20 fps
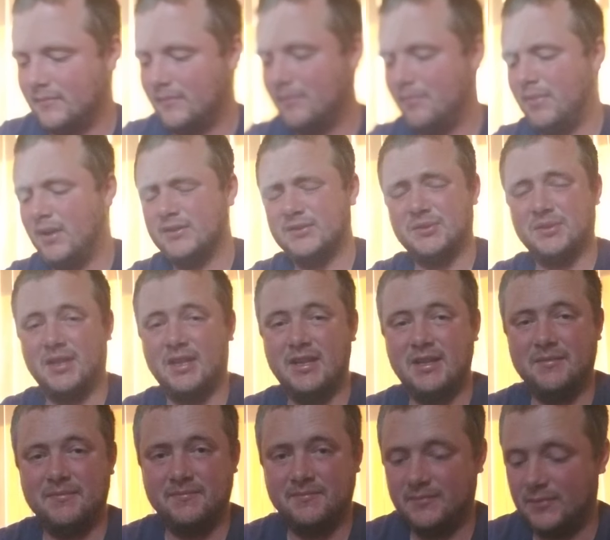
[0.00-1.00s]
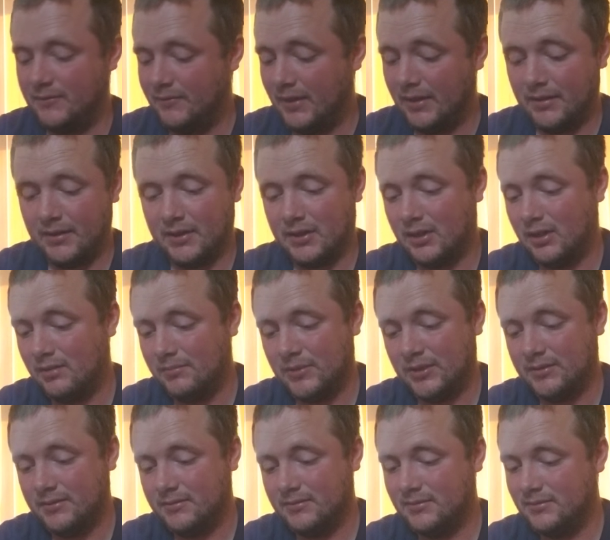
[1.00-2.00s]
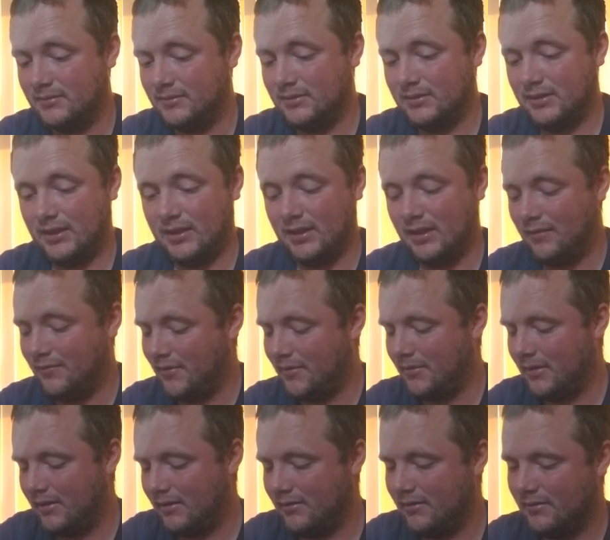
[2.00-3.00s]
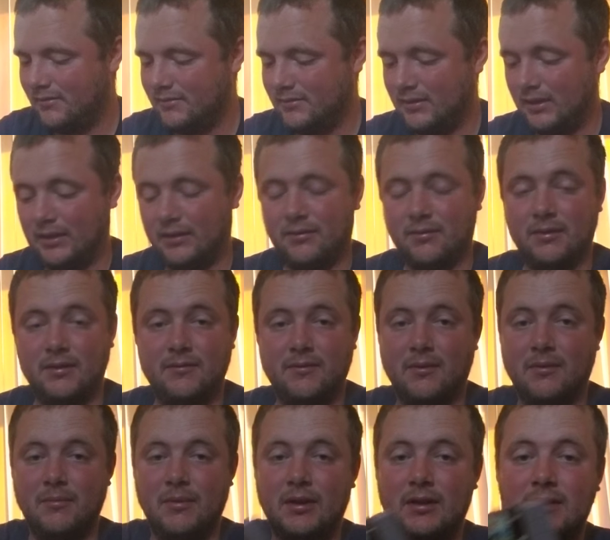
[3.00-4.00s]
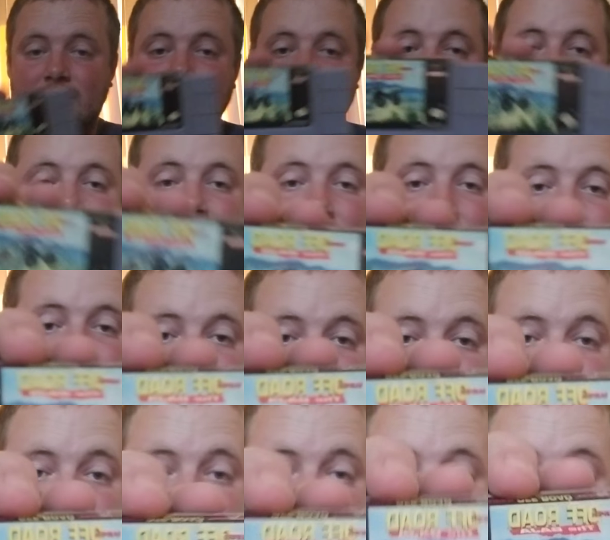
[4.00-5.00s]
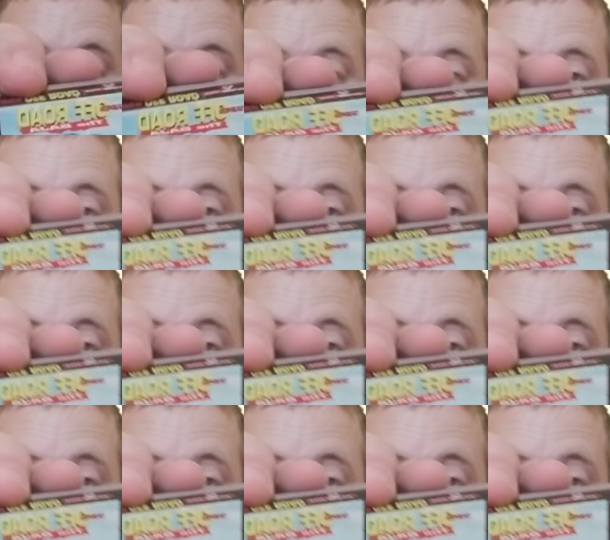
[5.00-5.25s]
Puzzle game, very common. You see it everywhere. It's like $3-4 bucks. Super